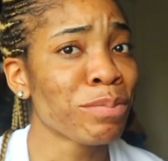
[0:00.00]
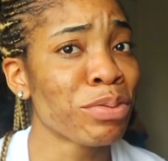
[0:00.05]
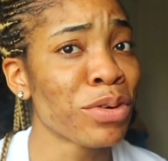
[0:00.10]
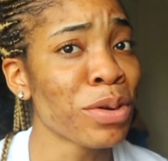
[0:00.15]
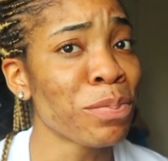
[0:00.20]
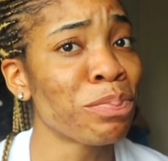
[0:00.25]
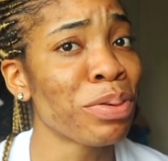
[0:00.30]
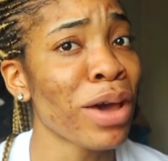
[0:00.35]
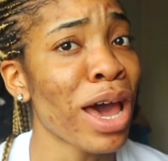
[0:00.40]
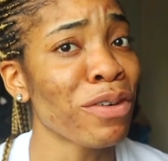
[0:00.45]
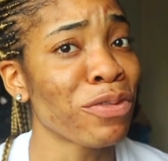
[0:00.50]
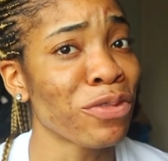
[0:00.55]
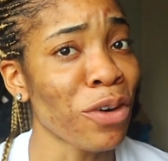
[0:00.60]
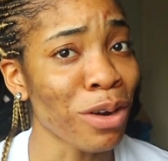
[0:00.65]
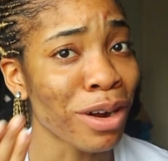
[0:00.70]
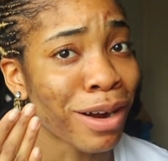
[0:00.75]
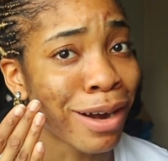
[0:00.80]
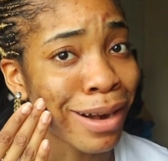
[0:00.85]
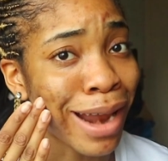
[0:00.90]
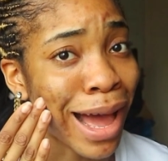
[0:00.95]
prepare
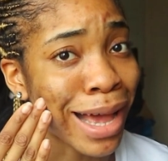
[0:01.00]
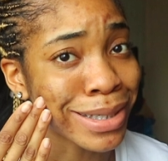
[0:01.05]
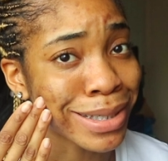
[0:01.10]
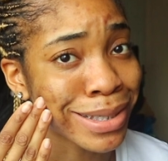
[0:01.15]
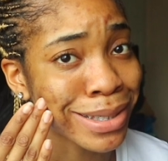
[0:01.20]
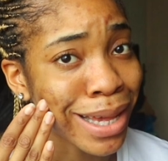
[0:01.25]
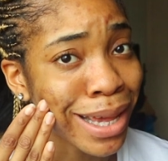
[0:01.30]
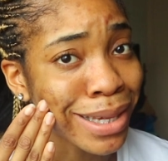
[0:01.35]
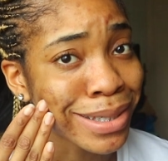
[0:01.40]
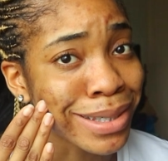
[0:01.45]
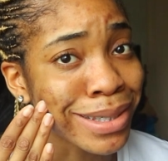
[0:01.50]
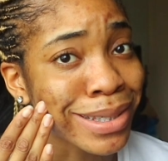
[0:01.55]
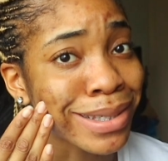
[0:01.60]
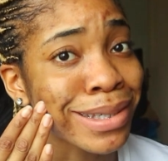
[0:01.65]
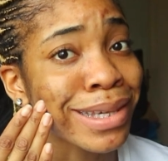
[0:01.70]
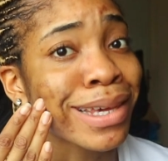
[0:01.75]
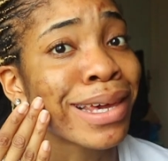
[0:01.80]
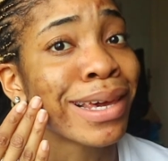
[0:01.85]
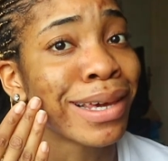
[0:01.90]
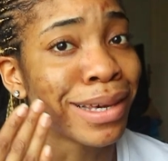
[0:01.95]
for glass
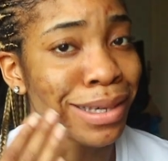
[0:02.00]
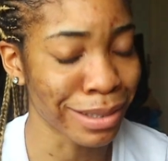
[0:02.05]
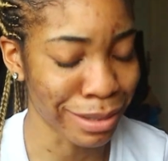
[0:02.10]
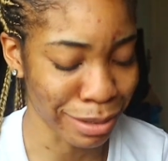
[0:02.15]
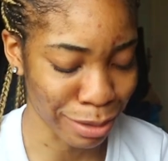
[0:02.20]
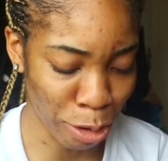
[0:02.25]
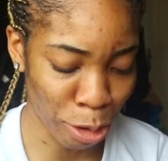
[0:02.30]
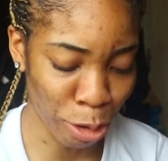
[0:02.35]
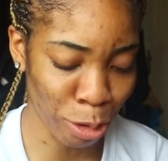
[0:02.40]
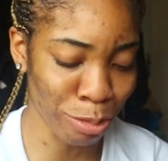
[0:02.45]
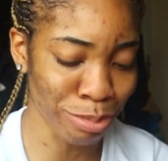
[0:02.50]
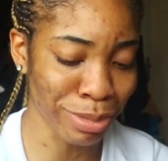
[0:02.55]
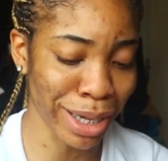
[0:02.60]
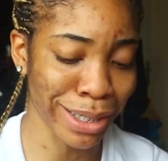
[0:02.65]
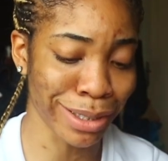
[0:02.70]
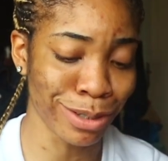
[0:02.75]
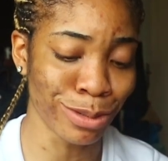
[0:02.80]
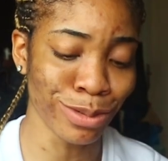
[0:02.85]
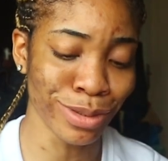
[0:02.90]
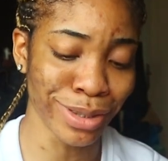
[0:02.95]
skin. Oh
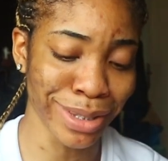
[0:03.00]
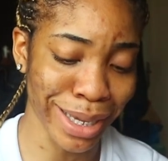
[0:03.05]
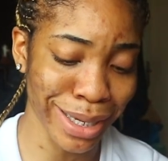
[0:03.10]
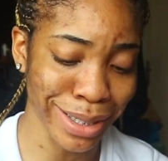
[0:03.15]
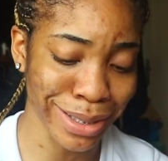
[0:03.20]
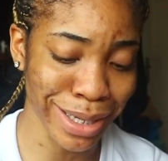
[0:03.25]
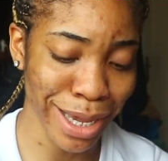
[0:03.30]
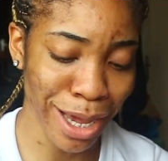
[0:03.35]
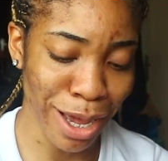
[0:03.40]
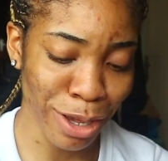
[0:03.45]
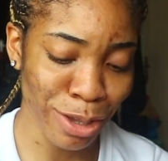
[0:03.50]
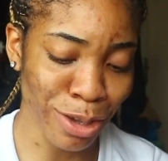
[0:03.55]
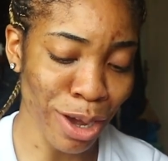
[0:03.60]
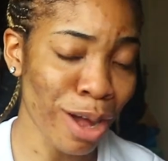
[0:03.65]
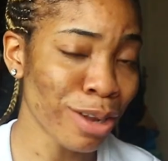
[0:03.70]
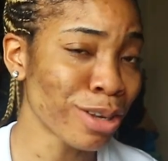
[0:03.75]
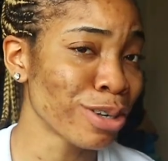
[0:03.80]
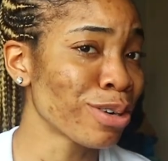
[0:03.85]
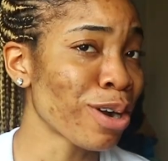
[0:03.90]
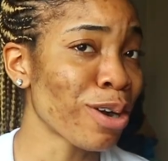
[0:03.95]
my goodness,
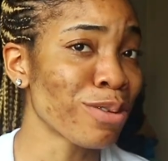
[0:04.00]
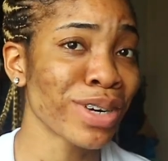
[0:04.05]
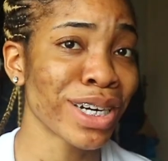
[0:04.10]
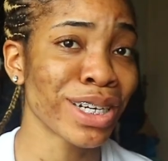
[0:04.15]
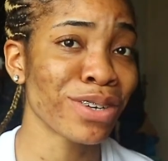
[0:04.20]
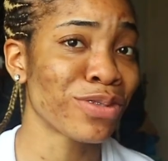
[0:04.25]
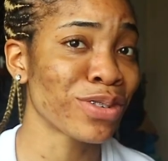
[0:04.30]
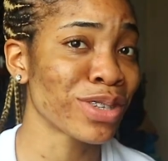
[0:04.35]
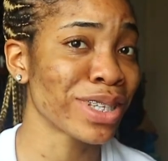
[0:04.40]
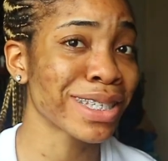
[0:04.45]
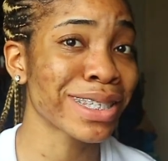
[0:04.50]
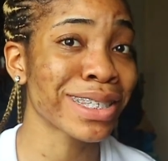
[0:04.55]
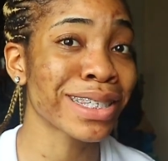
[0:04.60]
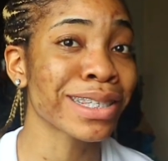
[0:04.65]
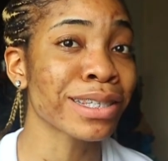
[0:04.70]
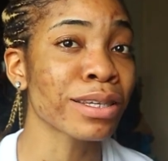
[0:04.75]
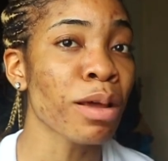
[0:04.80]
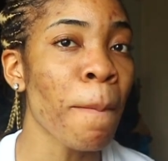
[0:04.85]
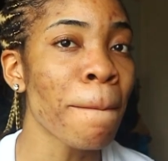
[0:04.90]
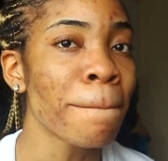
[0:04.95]
y'all are not ready for
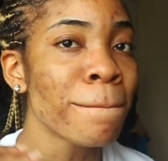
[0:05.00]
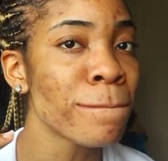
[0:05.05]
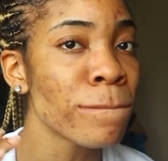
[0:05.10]
this.